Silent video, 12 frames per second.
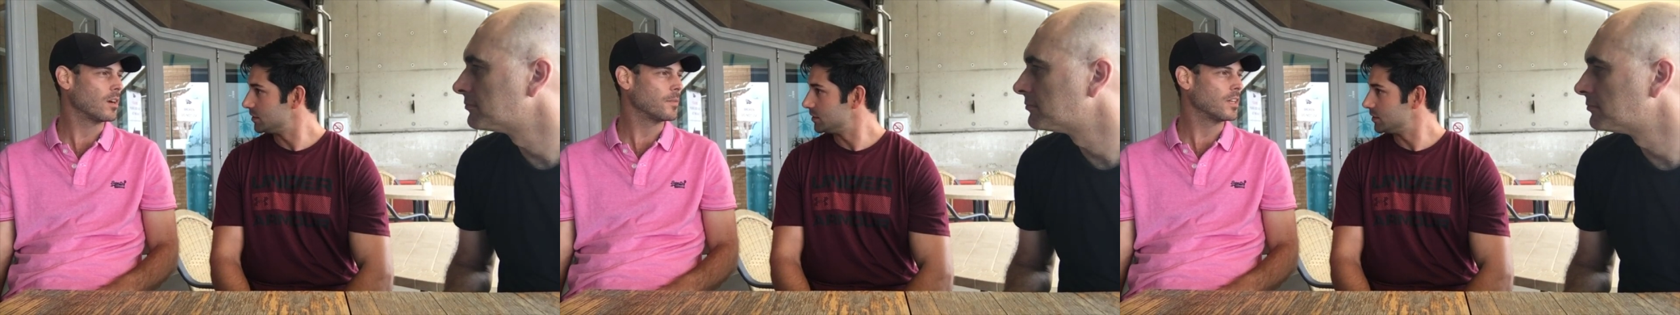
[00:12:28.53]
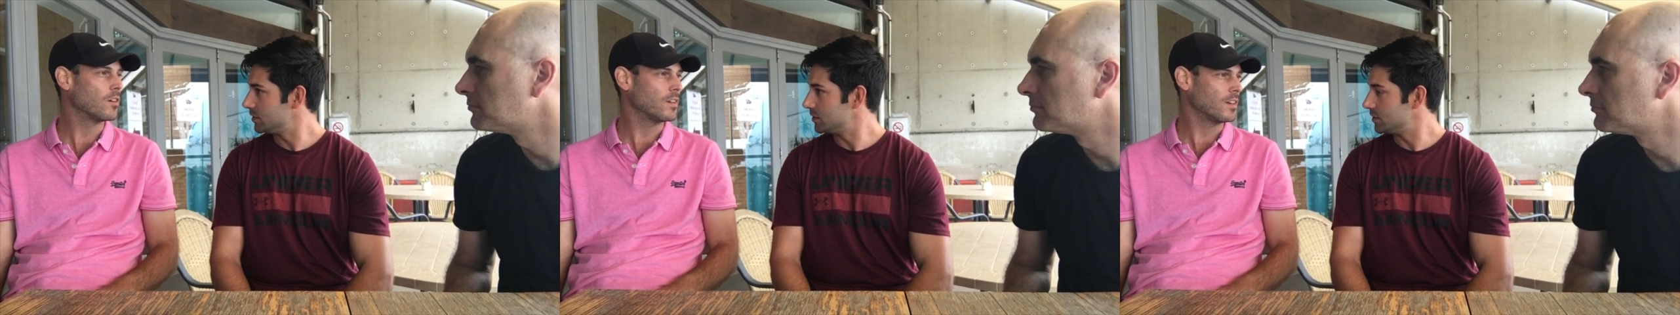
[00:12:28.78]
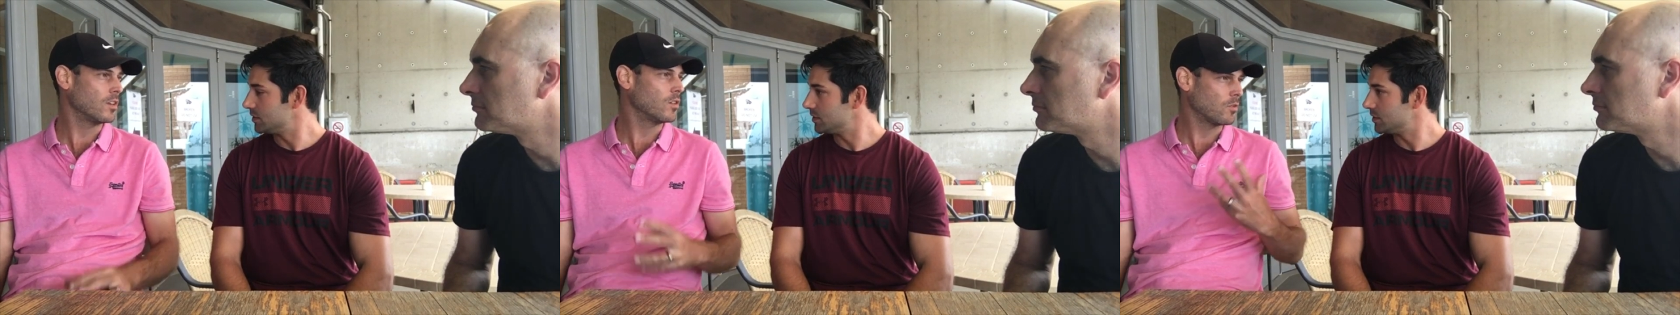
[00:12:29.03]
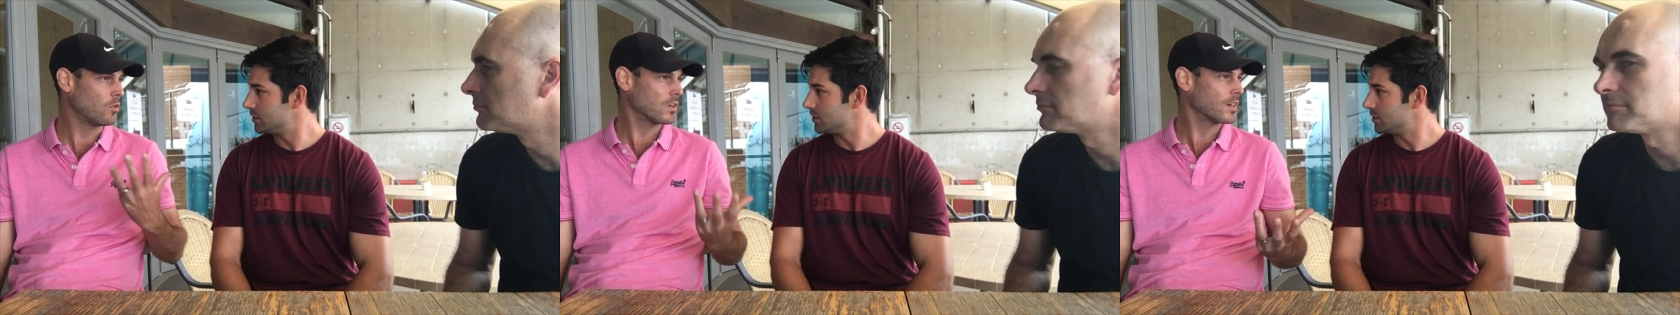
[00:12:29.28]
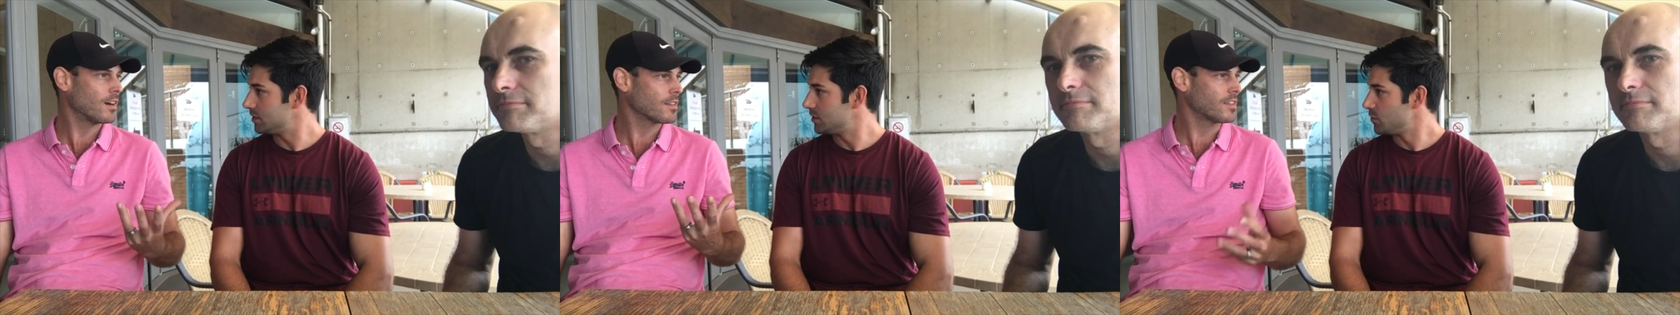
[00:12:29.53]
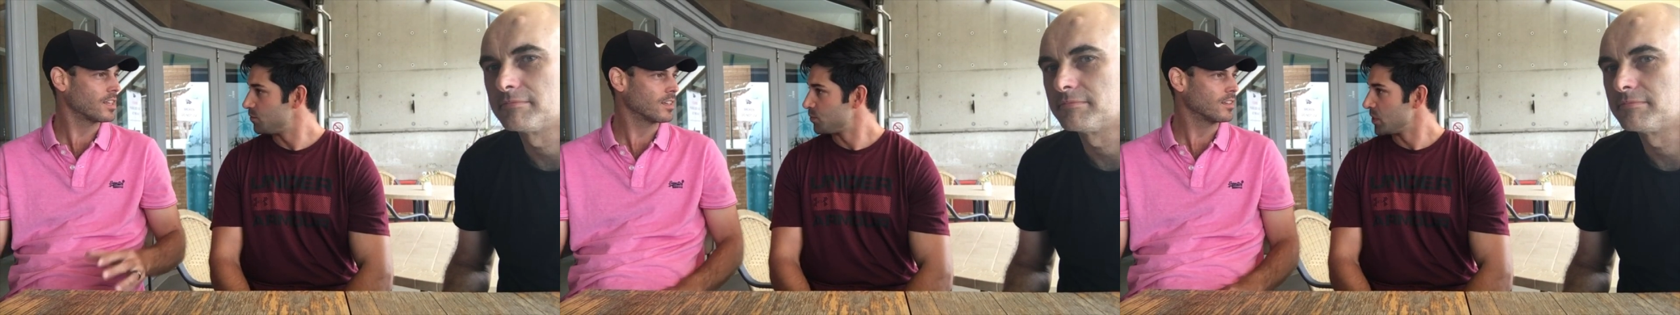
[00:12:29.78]
Speaker 1: mean, are you
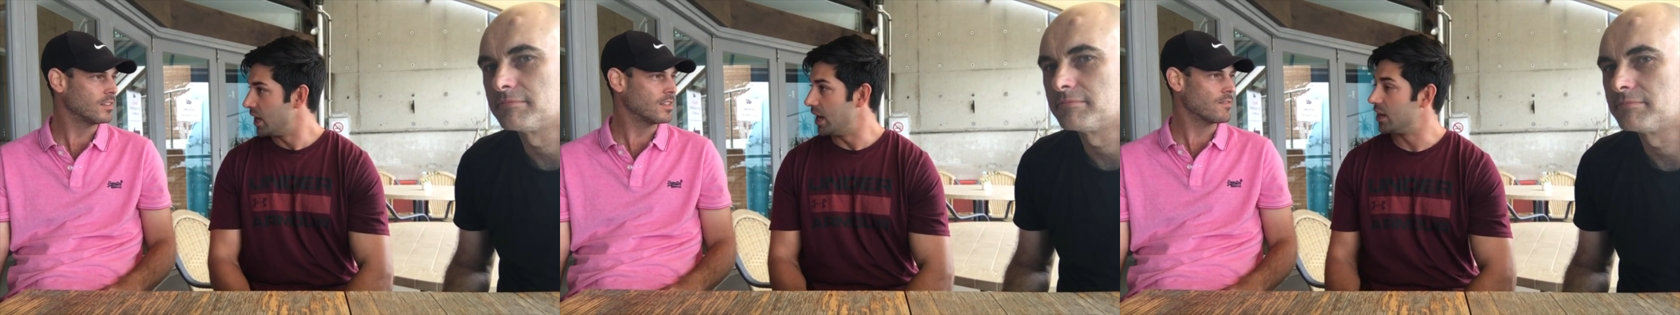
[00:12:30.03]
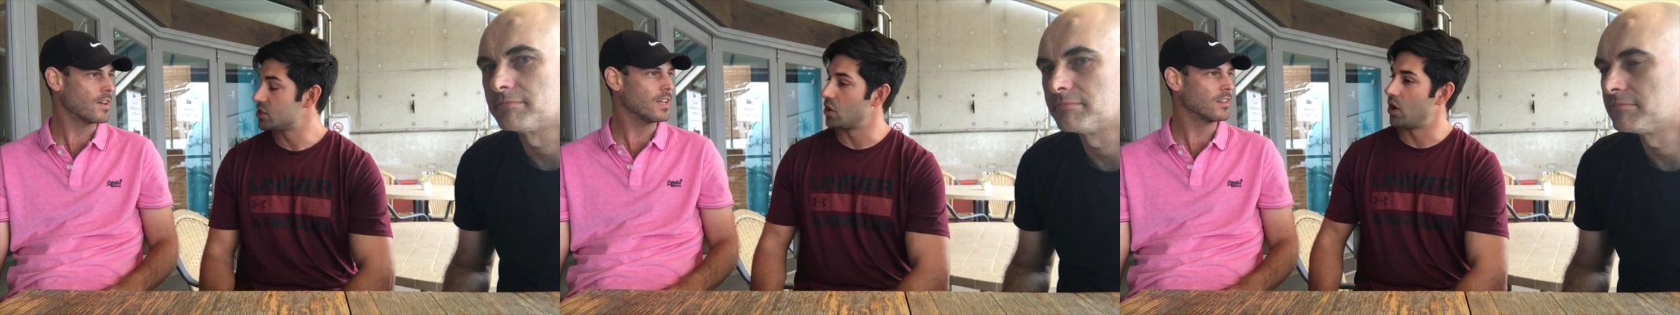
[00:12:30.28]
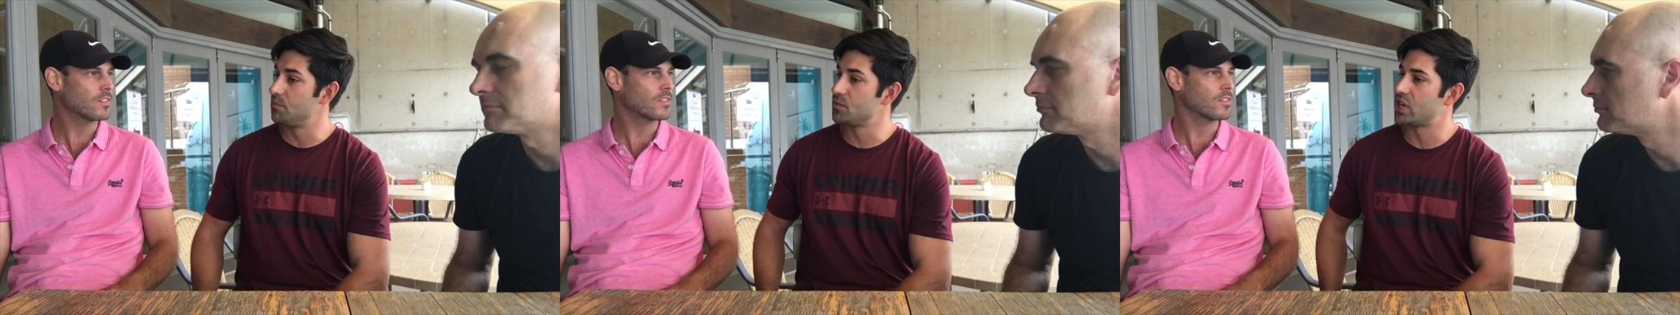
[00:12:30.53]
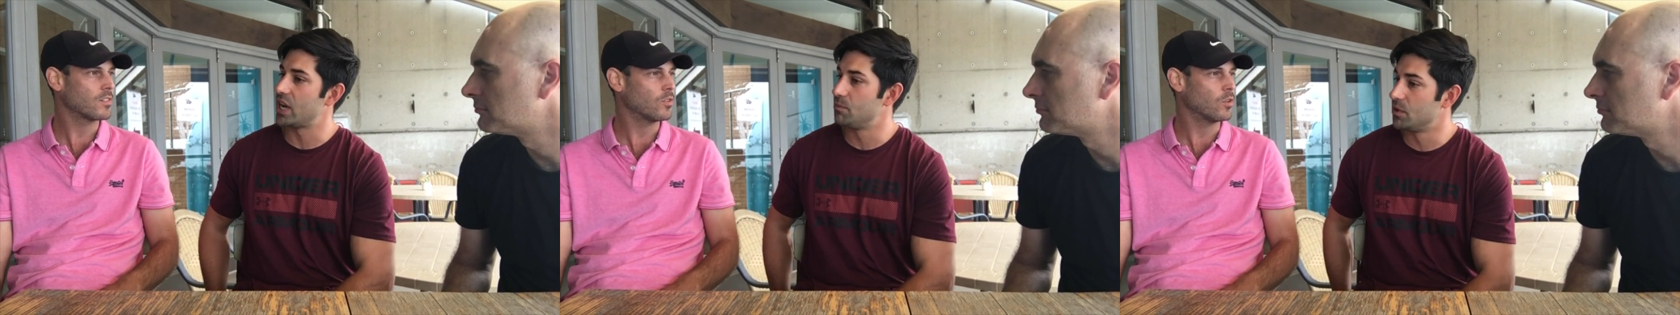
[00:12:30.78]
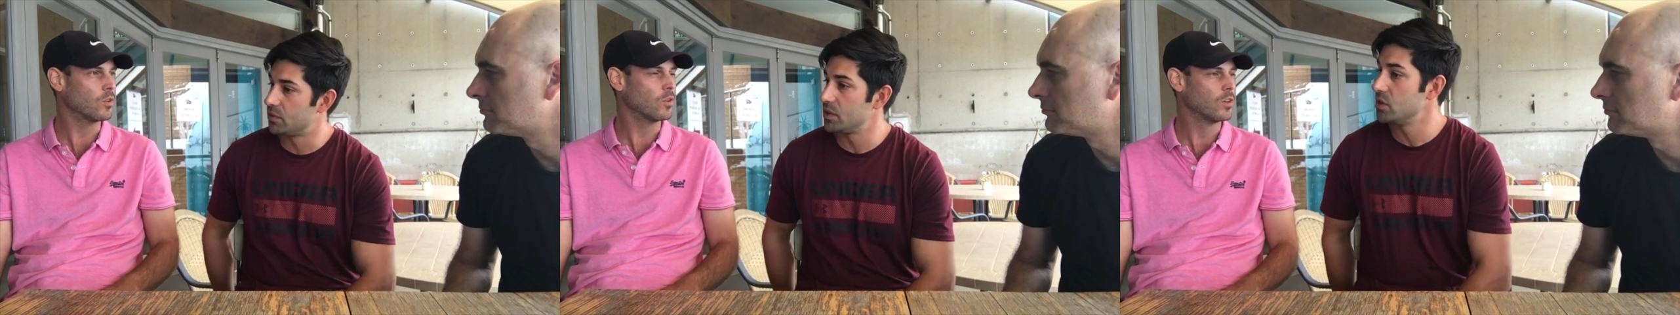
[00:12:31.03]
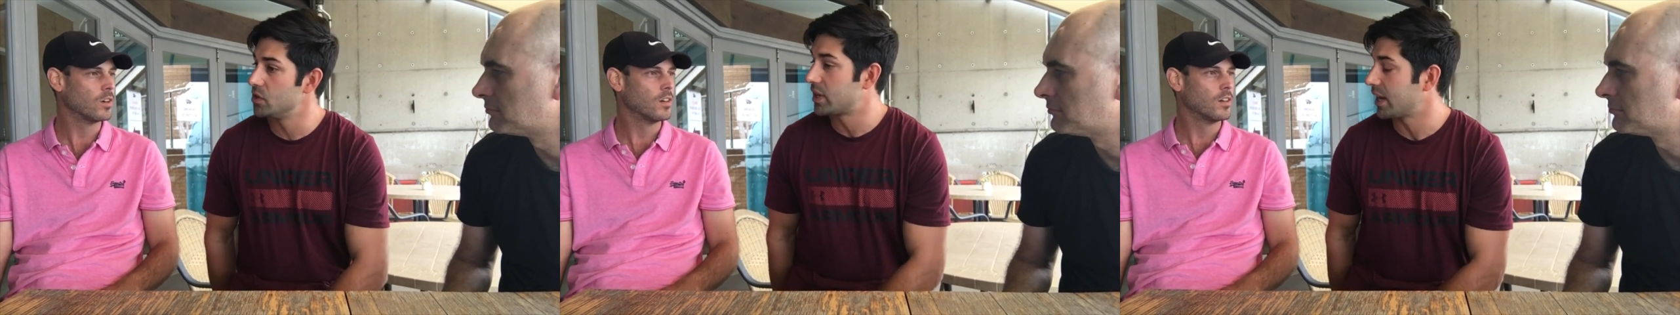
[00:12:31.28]
organising?
Speaker 2: Uh, so, I'm chairman of
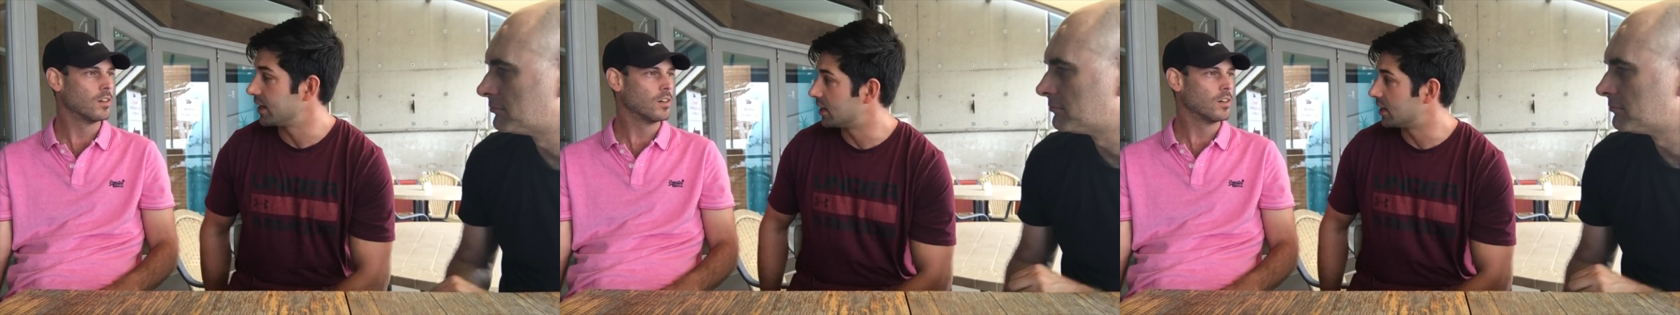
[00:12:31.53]
the UK